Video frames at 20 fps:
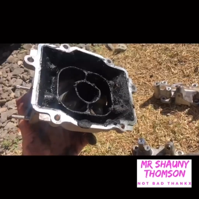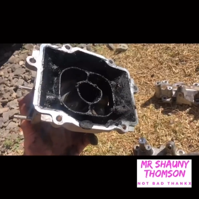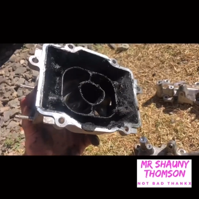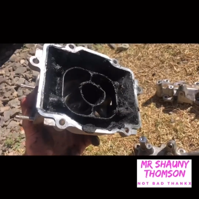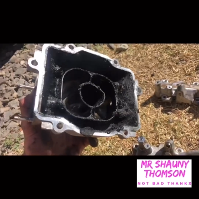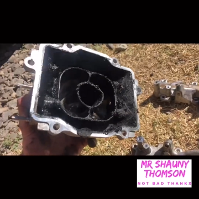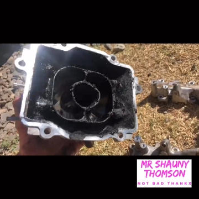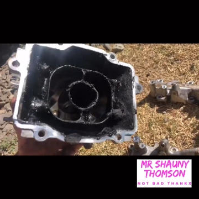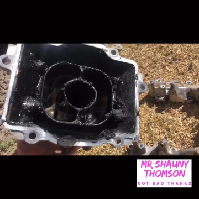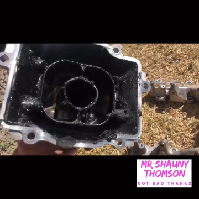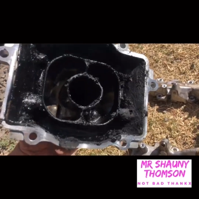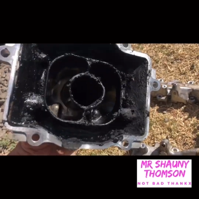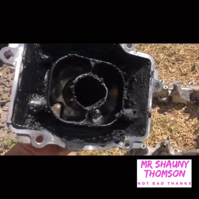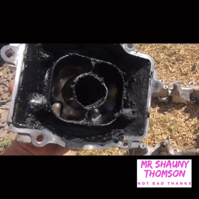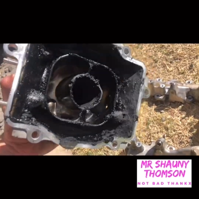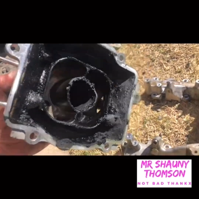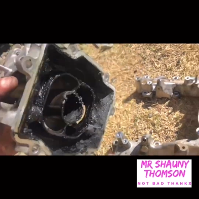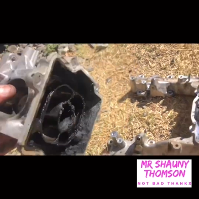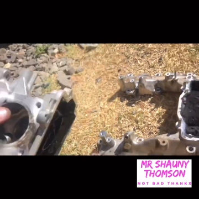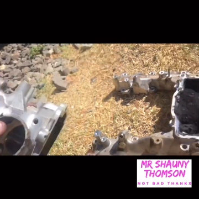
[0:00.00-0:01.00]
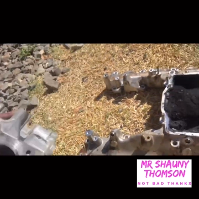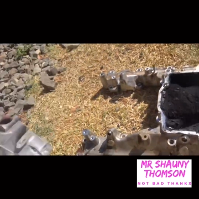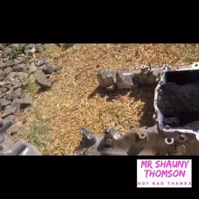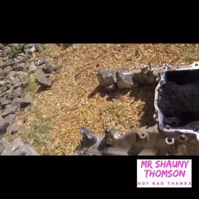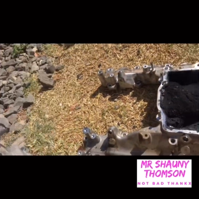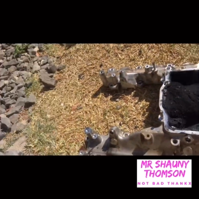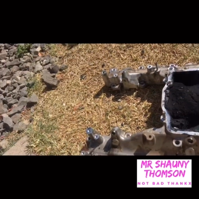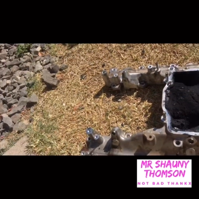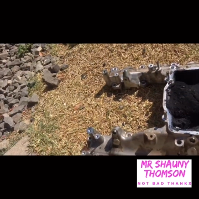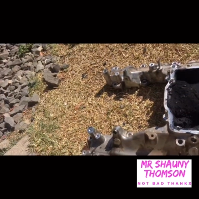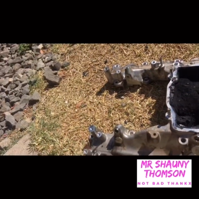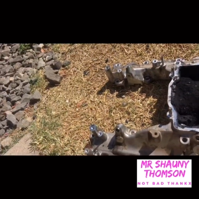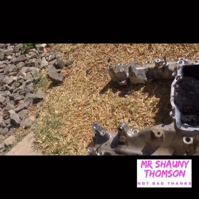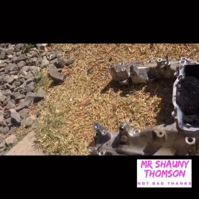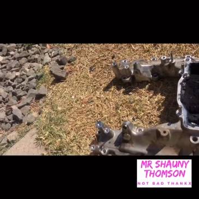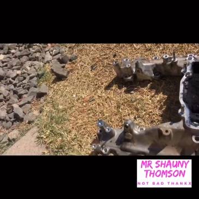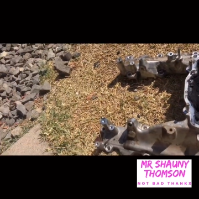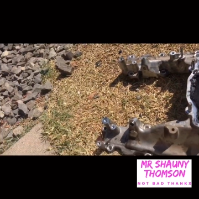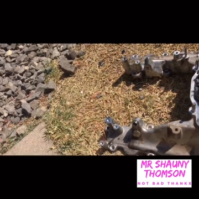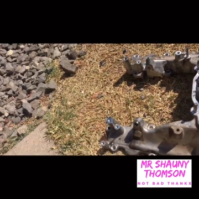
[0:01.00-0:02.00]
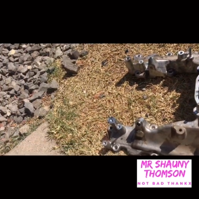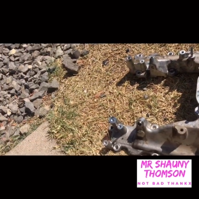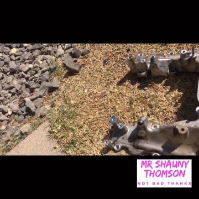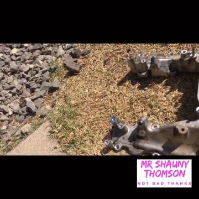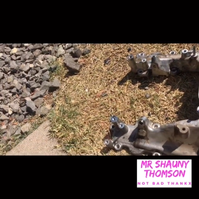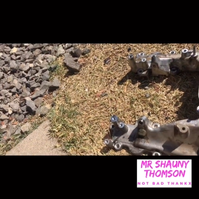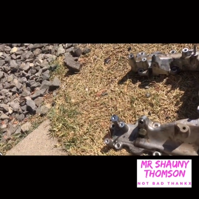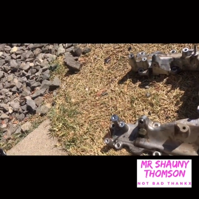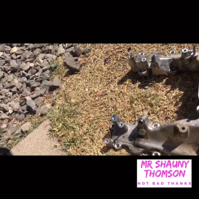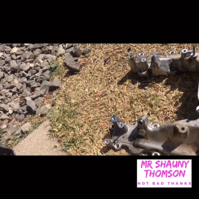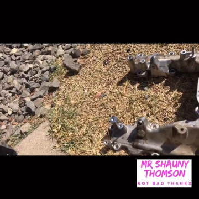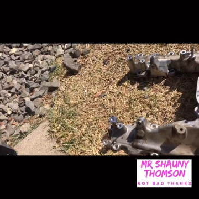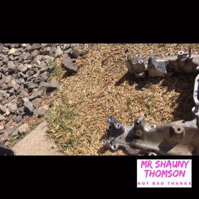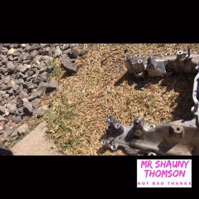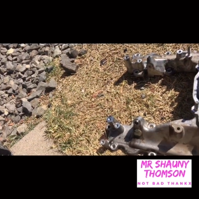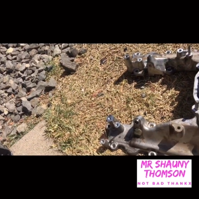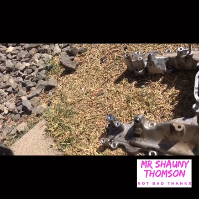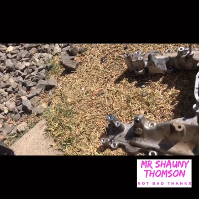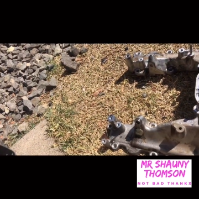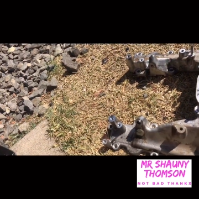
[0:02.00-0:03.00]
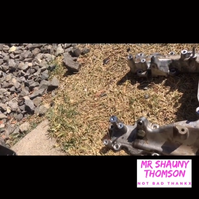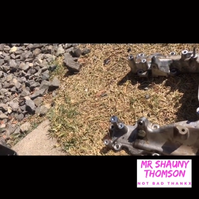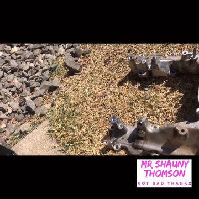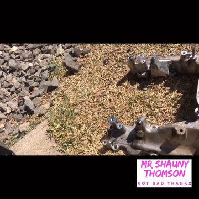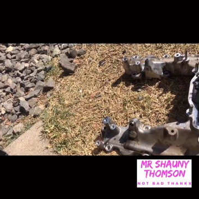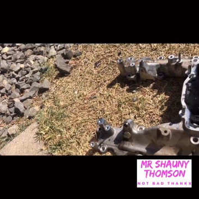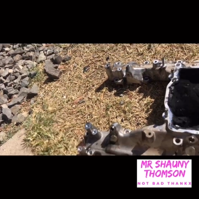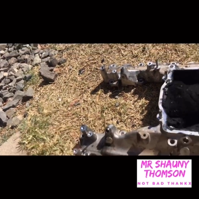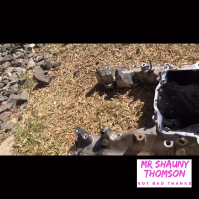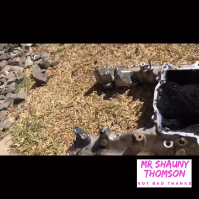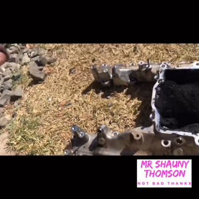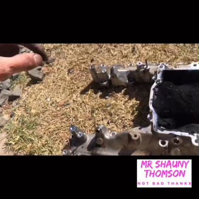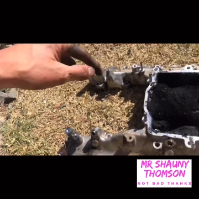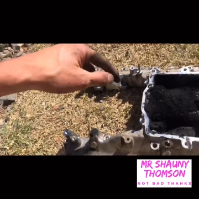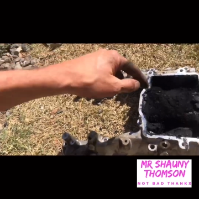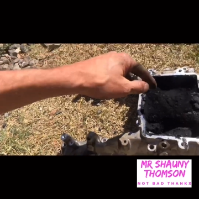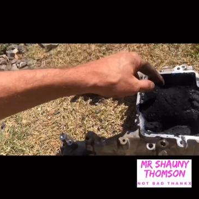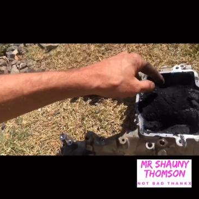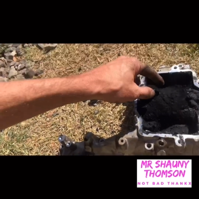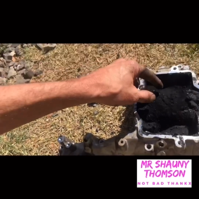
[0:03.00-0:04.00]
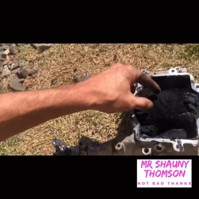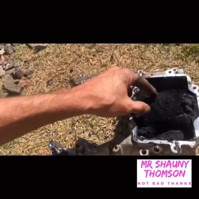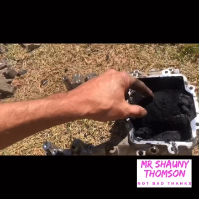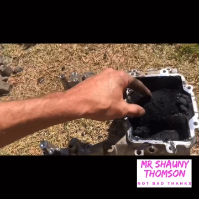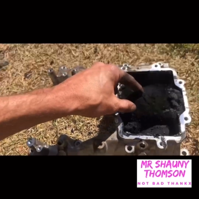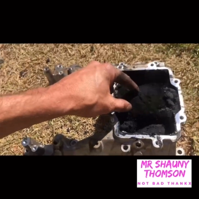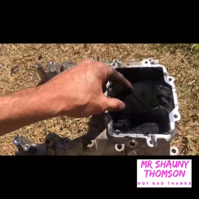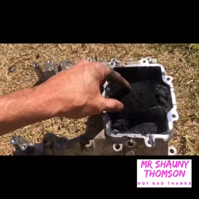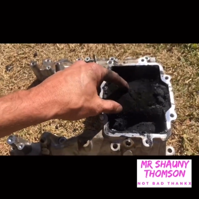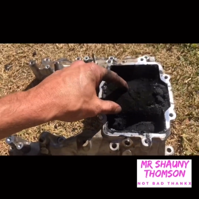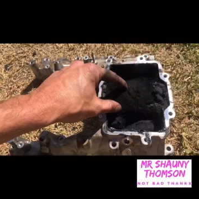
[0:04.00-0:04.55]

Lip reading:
[unreadable: no face in view]